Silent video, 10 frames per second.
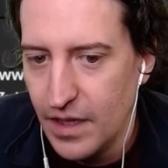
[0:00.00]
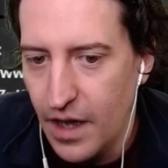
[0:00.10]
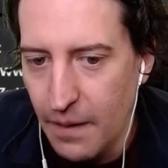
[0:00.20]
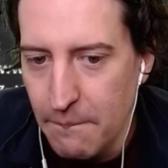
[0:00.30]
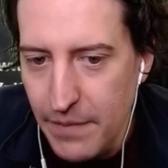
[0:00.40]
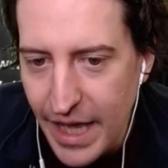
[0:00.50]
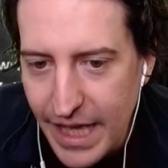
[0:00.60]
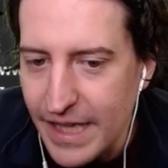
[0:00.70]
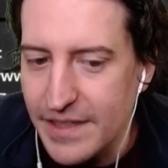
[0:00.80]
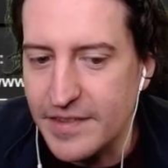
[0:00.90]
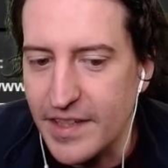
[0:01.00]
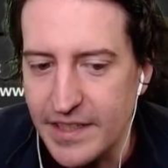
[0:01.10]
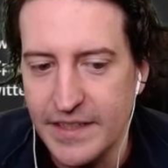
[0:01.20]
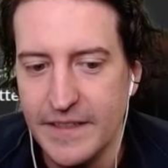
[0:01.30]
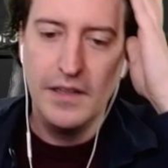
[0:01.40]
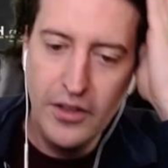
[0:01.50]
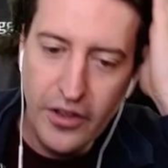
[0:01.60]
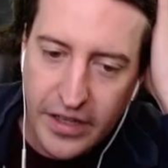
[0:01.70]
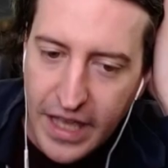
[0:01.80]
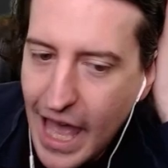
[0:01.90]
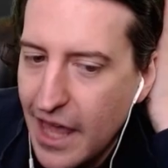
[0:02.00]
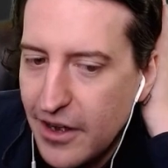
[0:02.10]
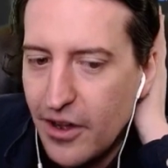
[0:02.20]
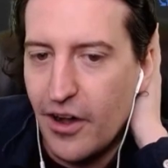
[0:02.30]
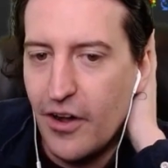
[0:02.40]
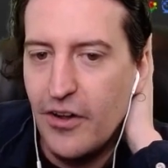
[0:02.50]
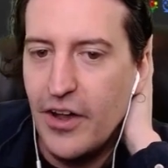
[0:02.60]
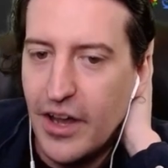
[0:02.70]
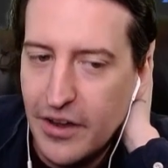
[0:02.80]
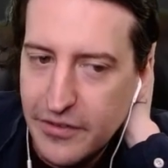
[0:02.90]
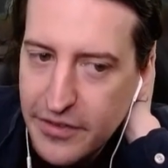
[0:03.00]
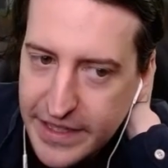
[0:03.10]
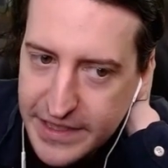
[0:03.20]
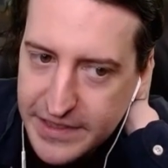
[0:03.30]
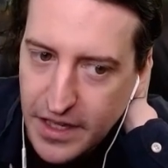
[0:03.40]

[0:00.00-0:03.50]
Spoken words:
Amazing. Look at all of these